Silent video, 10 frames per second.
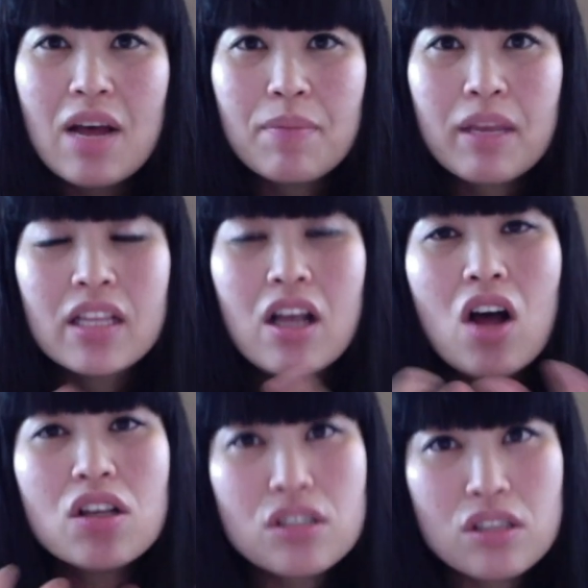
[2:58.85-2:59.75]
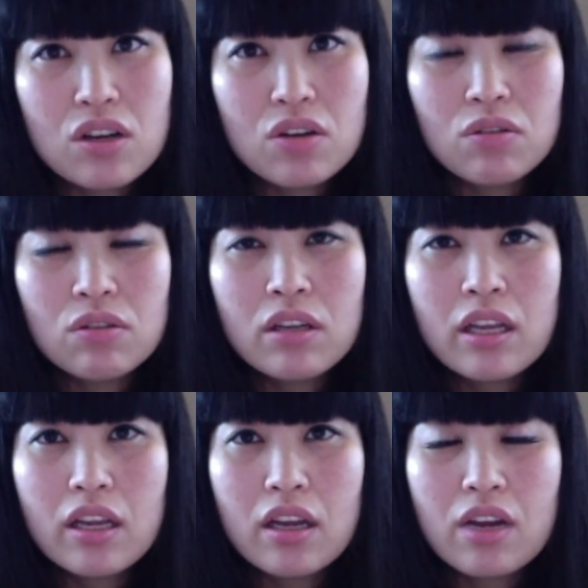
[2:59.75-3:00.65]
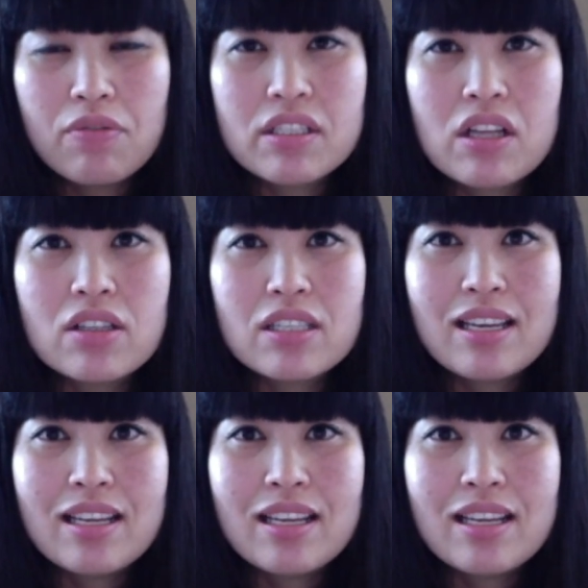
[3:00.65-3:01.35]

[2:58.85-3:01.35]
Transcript: can also result in